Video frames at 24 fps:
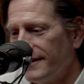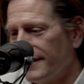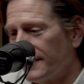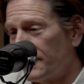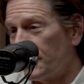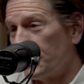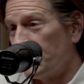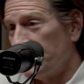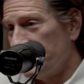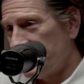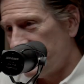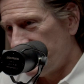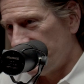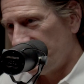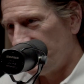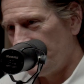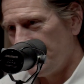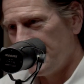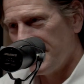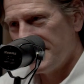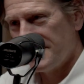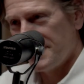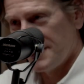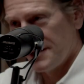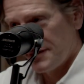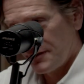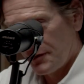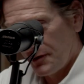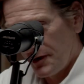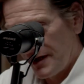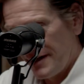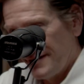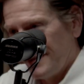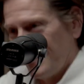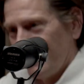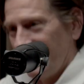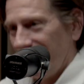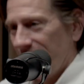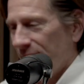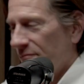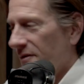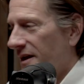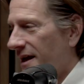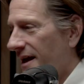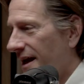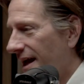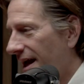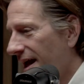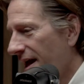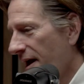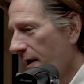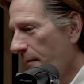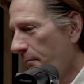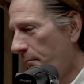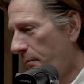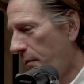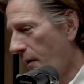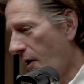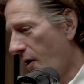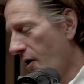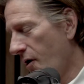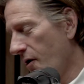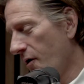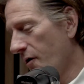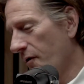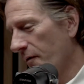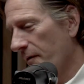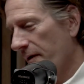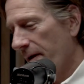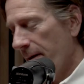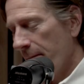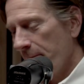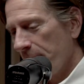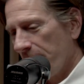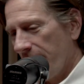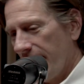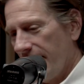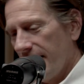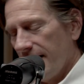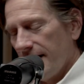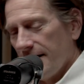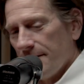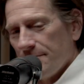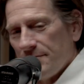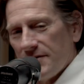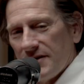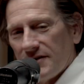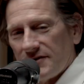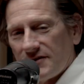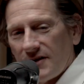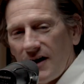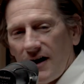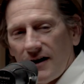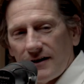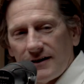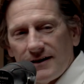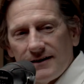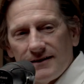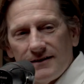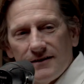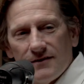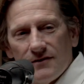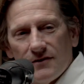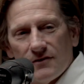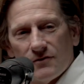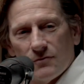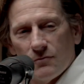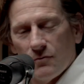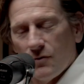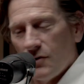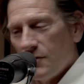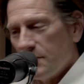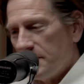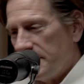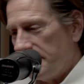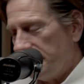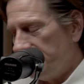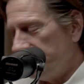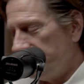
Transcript: the Christian tradition, crazy, Paul uh, is talking to this woman